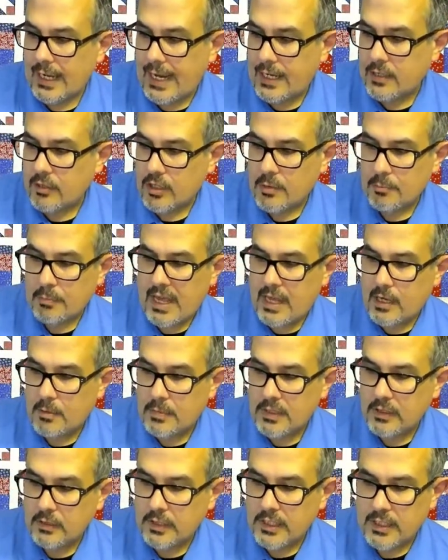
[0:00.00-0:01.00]
handle
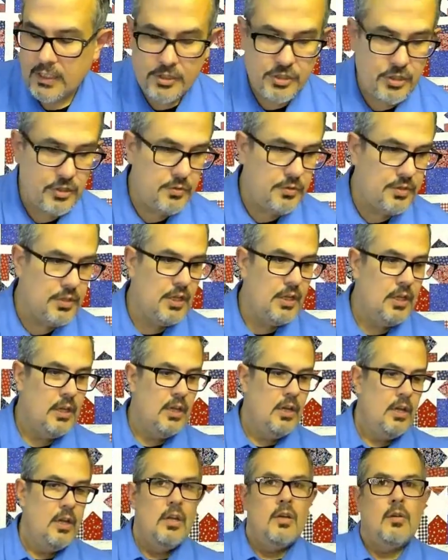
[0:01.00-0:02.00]
compatibility issues
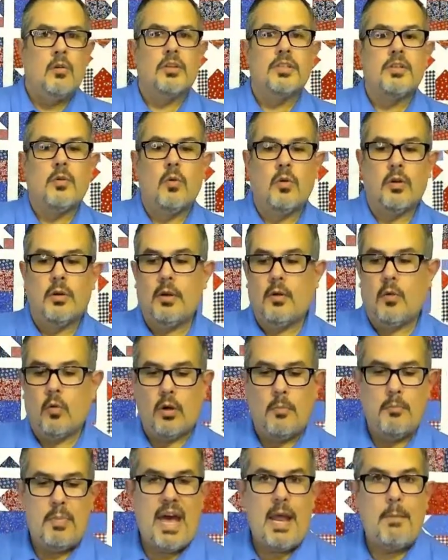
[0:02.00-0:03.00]

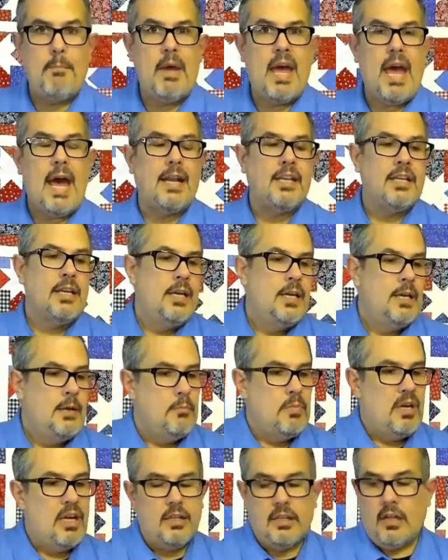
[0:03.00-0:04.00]
or a bad mat.
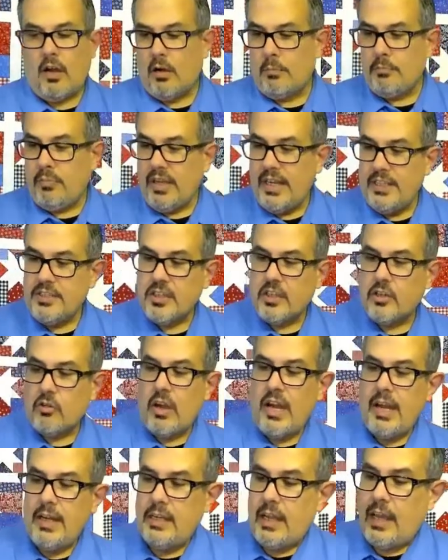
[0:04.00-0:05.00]
But our blades are
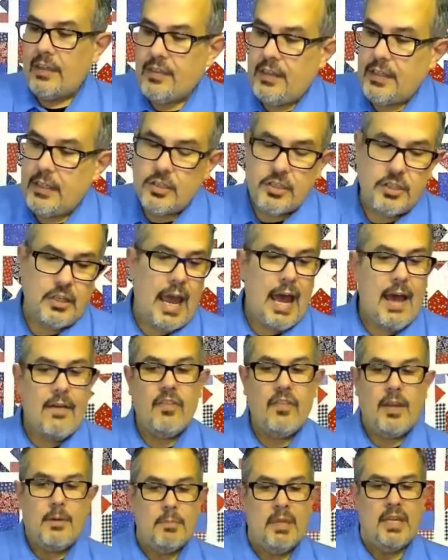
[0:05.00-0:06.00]
great. I think you should
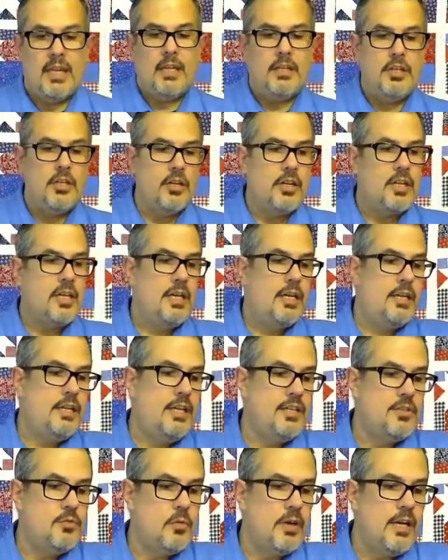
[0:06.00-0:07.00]
have them in your kit
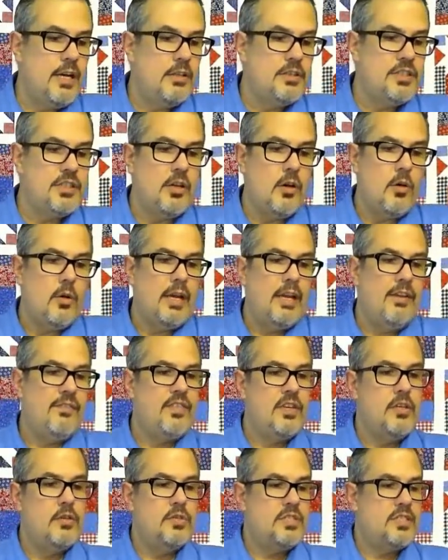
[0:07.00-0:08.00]
as well. So if
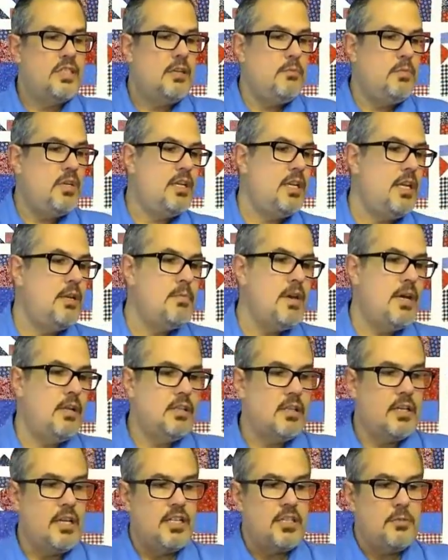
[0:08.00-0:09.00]
you send me an
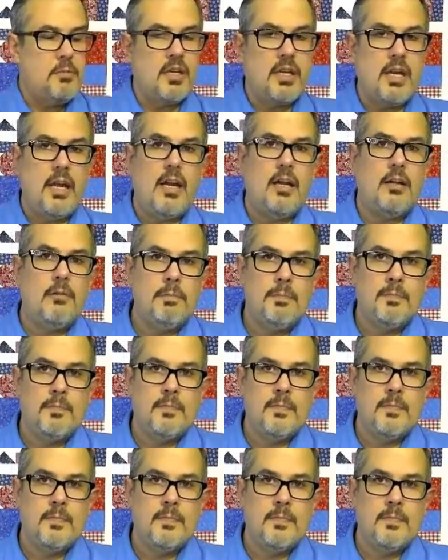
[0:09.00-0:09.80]
email to customer care